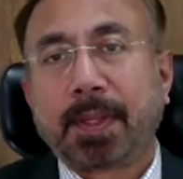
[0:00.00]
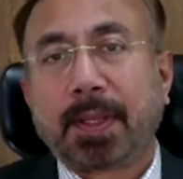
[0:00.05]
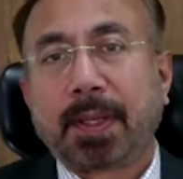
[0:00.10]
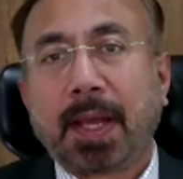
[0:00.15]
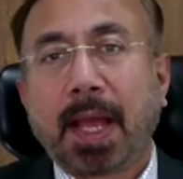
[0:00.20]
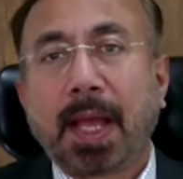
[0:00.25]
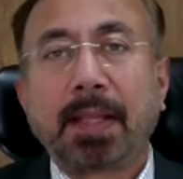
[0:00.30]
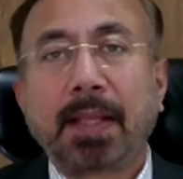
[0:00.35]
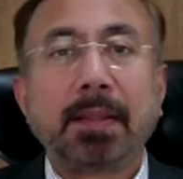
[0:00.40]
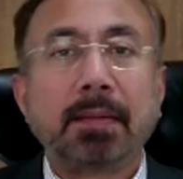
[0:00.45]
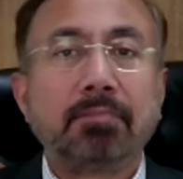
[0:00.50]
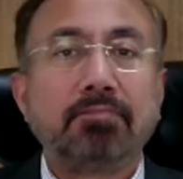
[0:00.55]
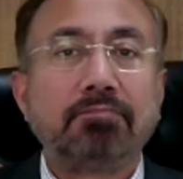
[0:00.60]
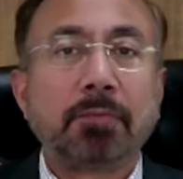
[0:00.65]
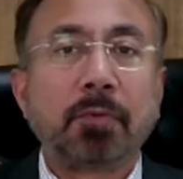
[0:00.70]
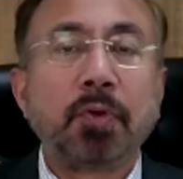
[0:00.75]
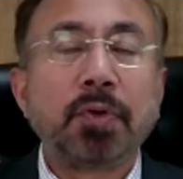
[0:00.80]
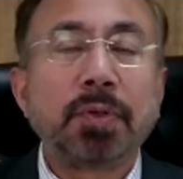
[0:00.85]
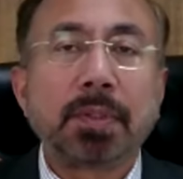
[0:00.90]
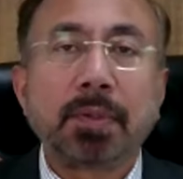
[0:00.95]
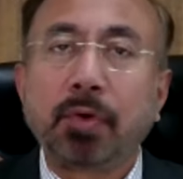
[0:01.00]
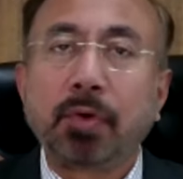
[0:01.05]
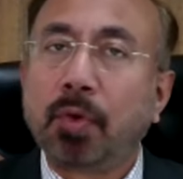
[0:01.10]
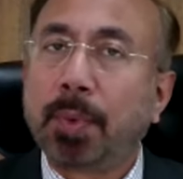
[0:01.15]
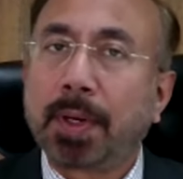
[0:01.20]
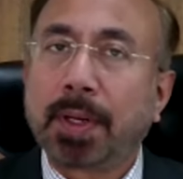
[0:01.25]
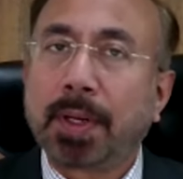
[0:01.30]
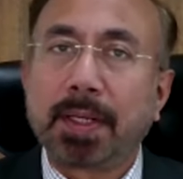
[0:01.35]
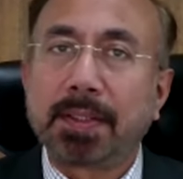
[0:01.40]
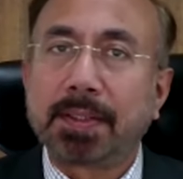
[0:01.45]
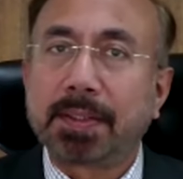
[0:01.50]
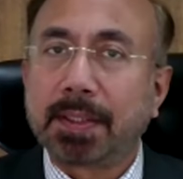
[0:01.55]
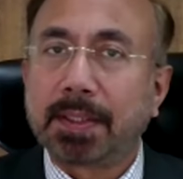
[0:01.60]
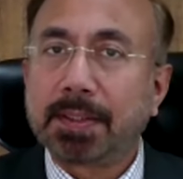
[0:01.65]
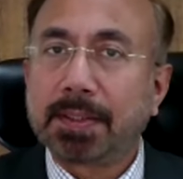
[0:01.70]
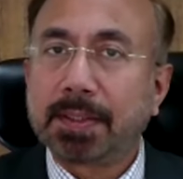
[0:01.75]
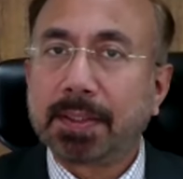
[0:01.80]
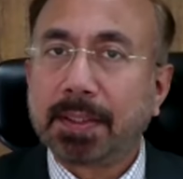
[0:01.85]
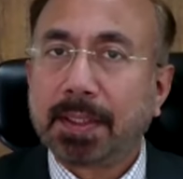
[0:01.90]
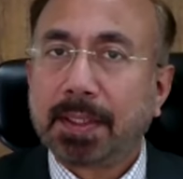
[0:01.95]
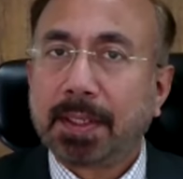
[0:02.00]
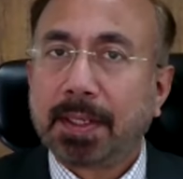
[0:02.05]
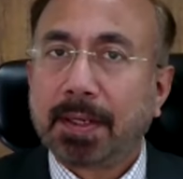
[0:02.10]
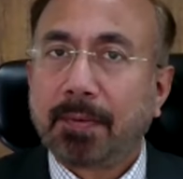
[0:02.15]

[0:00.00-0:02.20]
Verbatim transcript: And those global concerns,